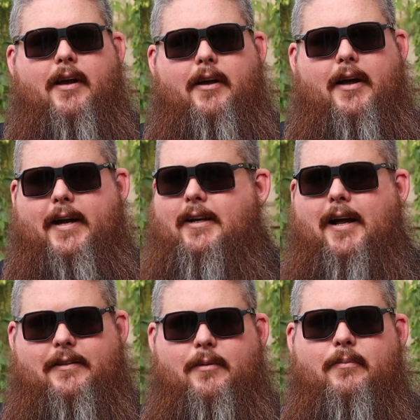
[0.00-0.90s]
I
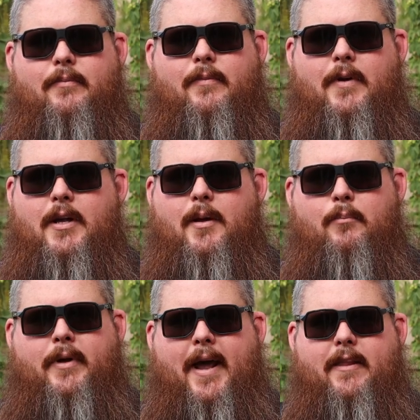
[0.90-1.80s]
got them,
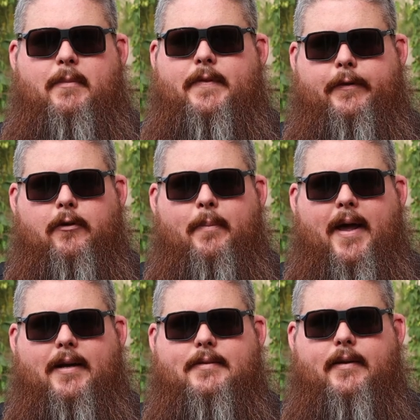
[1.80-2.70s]
planted them in the grow
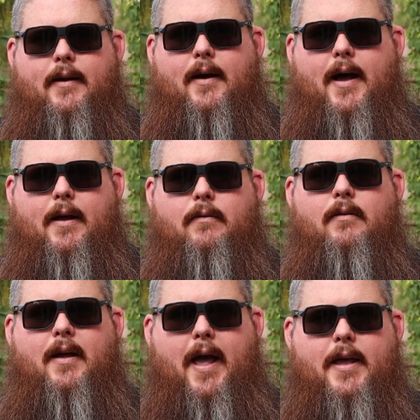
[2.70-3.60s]
bags. I
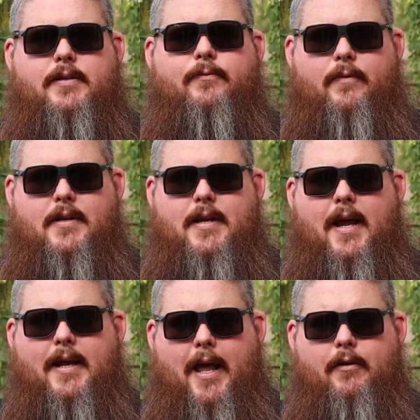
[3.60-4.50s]
asked for the
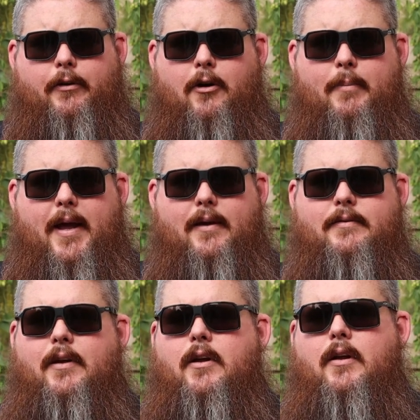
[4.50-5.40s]
10-gallon grow
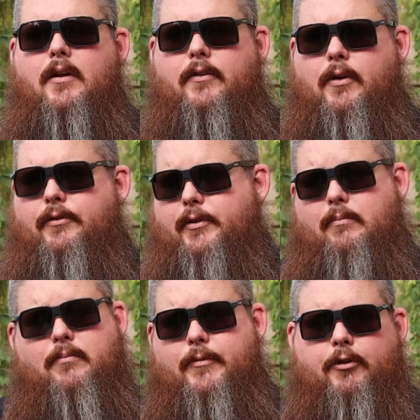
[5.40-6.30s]
bags. They're
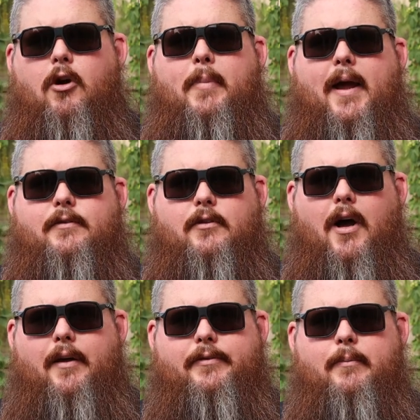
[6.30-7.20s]
grow bags. They're
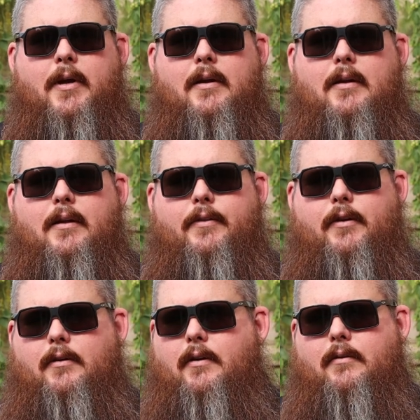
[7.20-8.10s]
awesome.
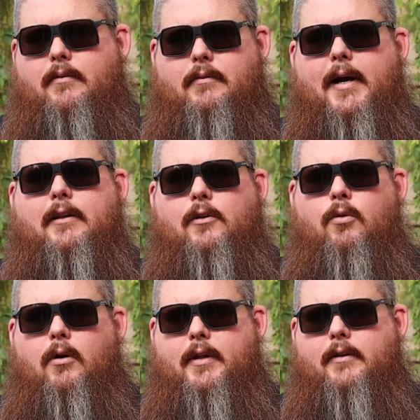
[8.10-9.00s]
They're regular
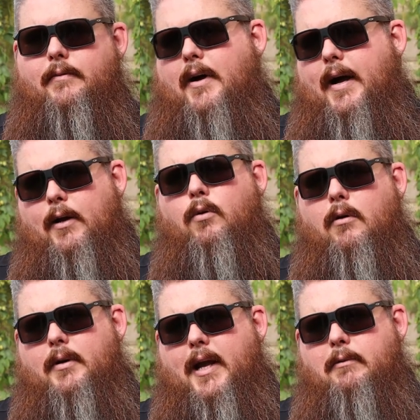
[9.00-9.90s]
quality. They're of a high
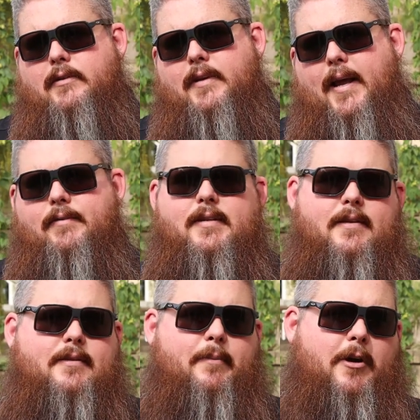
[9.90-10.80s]
quality, I would say. I've
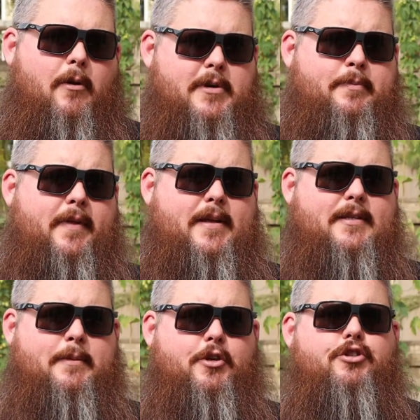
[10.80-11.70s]
seen some at Home Depot that
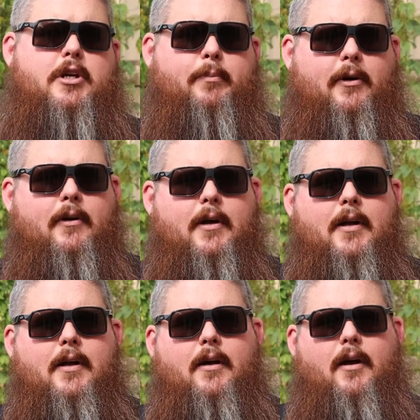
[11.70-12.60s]
seemed cheaper.
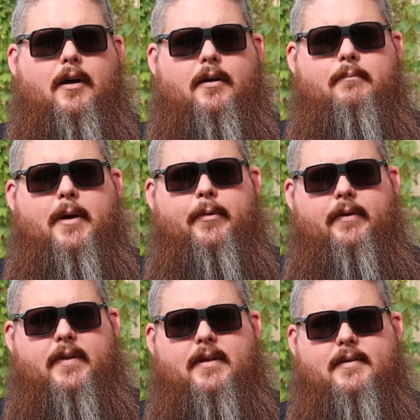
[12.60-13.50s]

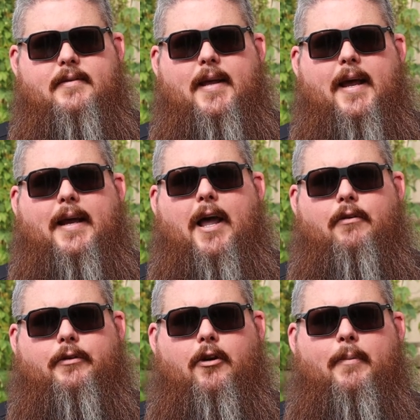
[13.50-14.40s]
Remember, these
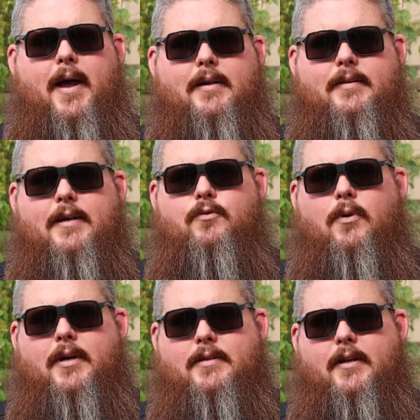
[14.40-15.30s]
10-gallon grow bags, each
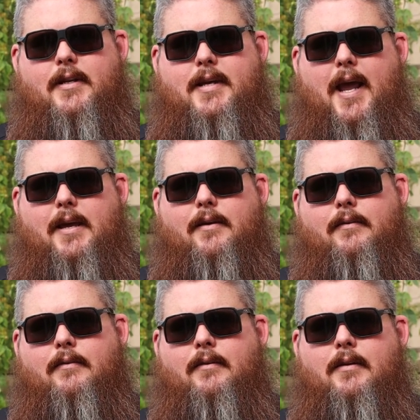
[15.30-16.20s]
one is going to take
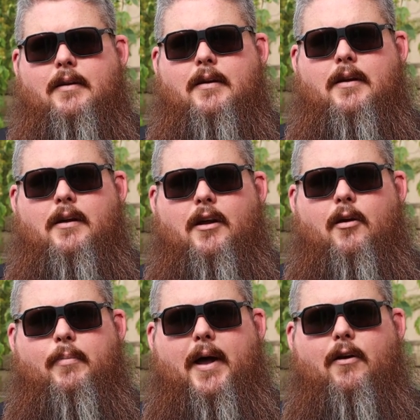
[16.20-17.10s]

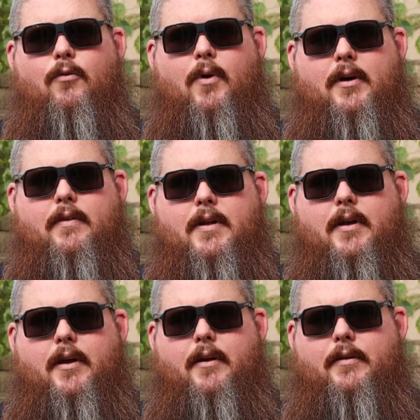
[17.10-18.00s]
about one of
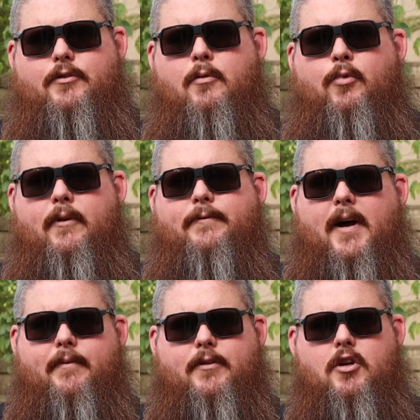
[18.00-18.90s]
the
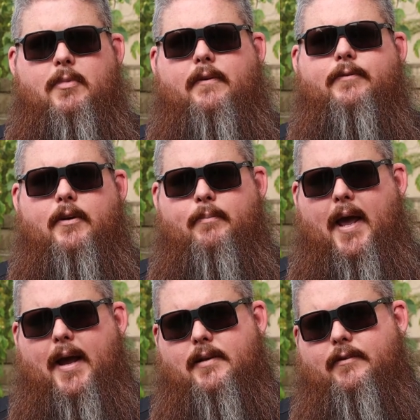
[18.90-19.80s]
2.5 cubic foot
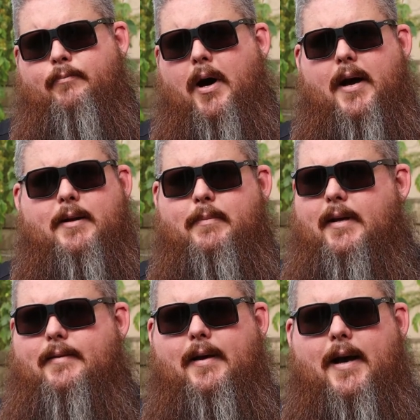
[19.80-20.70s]
bags of potting
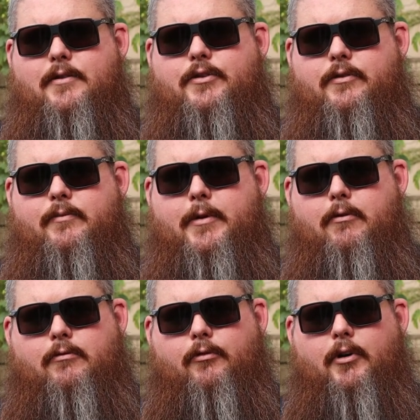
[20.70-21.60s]
mix. I just used
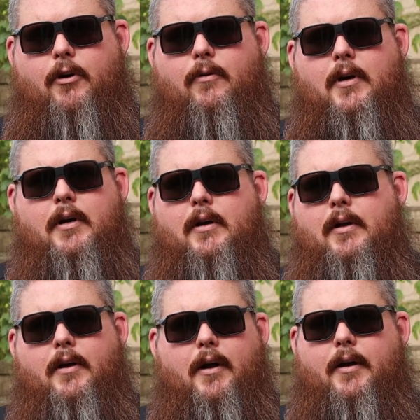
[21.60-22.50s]
Miracle-Gro
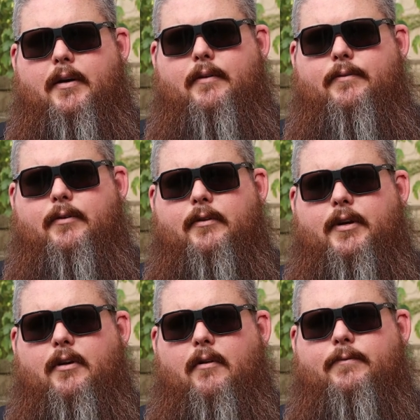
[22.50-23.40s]

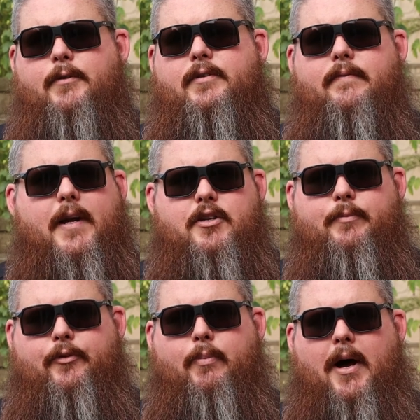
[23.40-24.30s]
for, you know, fruits and
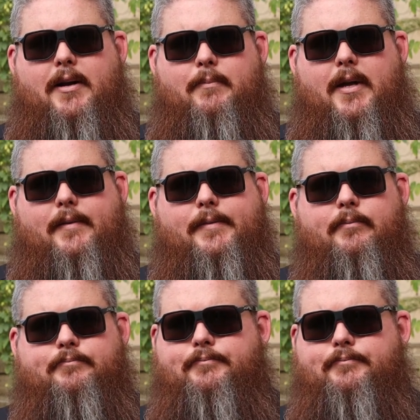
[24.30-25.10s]
vegetables potting mix.